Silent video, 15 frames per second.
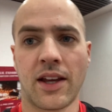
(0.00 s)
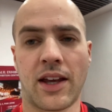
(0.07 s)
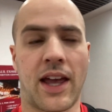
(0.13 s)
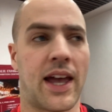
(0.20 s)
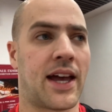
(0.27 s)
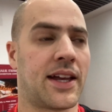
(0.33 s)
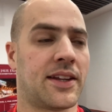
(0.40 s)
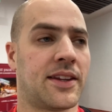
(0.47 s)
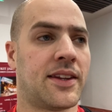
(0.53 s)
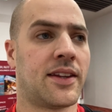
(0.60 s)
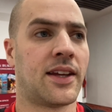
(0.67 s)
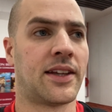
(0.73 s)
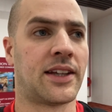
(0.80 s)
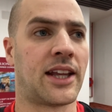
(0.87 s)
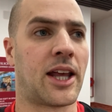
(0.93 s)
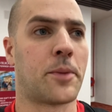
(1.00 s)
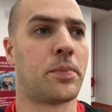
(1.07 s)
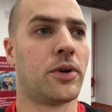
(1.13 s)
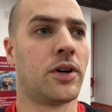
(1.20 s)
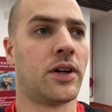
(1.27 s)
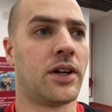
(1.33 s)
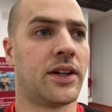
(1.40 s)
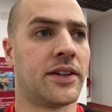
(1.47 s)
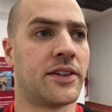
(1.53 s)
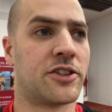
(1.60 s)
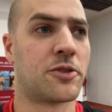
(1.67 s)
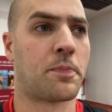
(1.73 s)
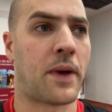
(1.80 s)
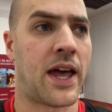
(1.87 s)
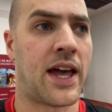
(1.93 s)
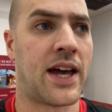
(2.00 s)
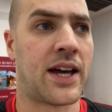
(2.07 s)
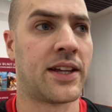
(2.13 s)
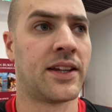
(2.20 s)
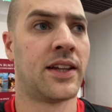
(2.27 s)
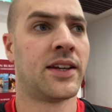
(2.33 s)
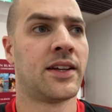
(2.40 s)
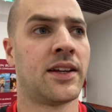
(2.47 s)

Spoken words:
And then I pulled Japan,